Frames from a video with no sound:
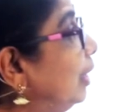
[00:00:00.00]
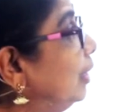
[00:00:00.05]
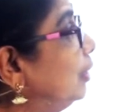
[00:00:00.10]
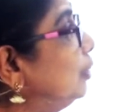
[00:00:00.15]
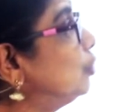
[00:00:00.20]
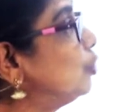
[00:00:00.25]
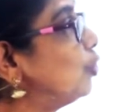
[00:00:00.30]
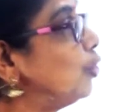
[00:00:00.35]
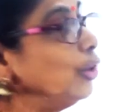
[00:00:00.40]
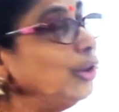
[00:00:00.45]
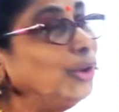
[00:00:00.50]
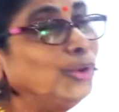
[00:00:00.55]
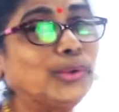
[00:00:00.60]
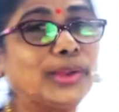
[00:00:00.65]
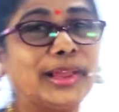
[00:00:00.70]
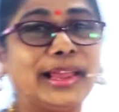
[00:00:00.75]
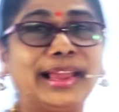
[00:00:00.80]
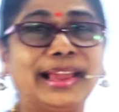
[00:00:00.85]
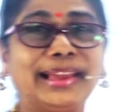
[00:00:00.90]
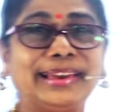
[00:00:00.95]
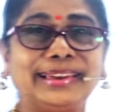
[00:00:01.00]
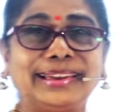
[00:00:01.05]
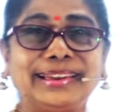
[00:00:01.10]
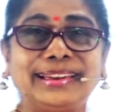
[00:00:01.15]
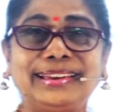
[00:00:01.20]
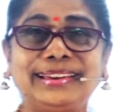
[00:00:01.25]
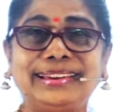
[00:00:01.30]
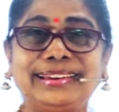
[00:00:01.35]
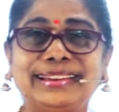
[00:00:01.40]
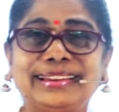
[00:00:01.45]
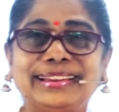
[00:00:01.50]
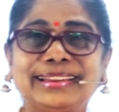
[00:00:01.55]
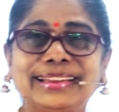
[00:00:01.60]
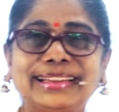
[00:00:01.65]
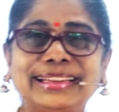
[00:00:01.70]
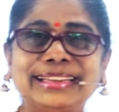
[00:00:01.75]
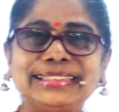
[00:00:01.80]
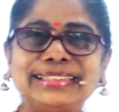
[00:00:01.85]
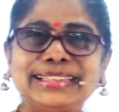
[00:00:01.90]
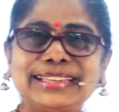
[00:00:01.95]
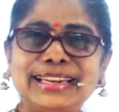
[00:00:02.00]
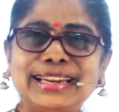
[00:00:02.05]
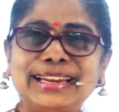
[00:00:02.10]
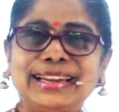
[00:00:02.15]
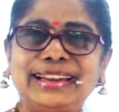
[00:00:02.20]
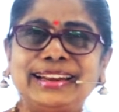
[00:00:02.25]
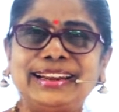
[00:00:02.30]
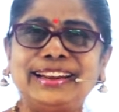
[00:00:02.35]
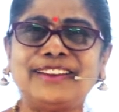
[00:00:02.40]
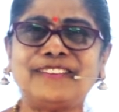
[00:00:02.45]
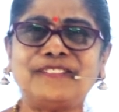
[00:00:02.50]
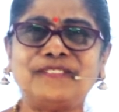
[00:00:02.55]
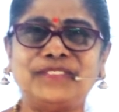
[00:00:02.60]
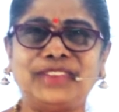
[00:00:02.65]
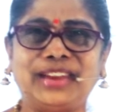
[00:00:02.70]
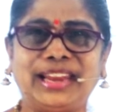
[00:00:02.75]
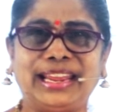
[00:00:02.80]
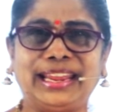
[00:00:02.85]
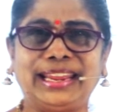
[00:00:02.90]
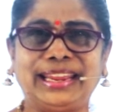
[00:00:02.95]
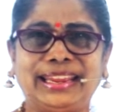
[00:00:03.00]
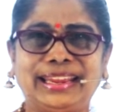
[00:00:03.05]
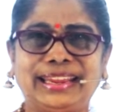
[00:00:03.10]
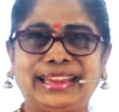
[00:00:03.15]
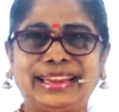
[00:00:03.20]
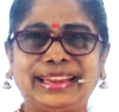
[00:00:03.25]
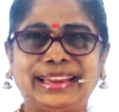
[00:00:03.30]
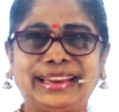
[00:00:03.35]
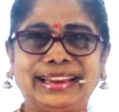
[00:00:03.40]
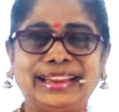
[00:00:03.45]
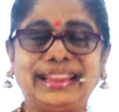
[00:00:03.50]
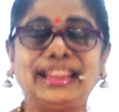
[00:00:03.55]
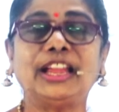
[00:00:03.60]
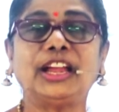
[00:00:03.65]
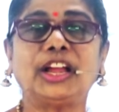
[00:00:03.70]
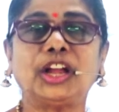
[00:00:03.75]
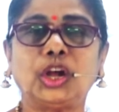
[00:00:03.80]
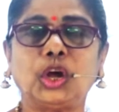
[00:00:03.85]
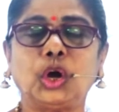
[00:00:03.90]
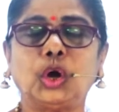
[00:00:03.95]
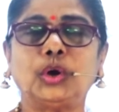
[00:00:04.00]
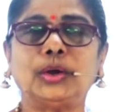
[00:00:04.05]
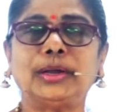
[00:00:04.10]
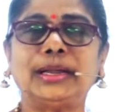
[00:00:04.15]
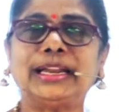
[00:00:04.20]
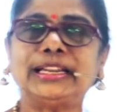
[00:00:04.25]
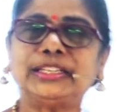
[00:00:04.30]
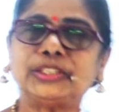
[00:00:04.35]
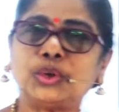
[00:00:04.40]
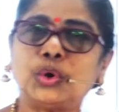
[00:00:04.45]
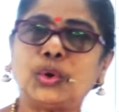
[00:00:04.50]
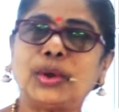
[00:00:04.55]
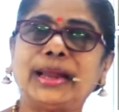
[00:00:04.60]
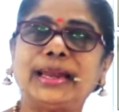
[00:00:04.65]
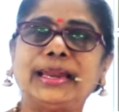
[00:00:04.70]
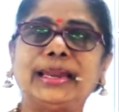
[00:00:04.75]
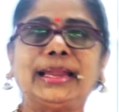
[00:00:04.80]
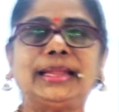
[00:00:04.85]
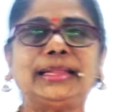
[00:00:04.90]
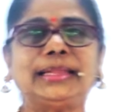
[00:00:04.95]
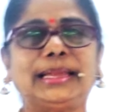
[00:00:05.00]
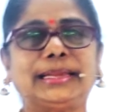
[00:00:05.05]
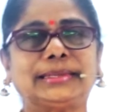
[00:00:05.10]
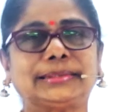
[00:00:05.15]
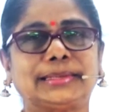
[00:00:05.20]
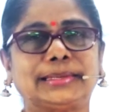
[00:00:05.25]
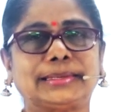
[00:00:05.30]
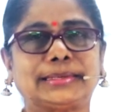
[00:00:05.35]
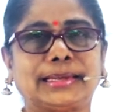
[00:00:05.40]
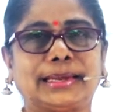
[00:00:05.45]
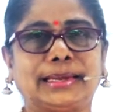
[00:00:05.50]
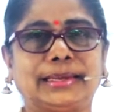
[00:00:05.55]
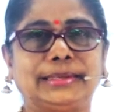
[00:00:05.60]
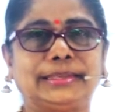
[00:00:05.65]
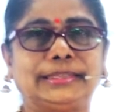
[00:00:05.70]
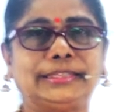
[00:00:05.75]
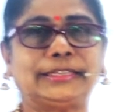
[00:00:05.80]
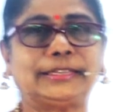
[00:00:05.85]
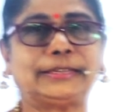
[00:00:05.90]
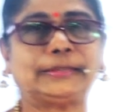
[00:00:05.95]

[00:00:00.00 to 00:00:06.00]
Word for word: Enjoy looking at it. Isn't it lovely? Good. Let's look at another exercise.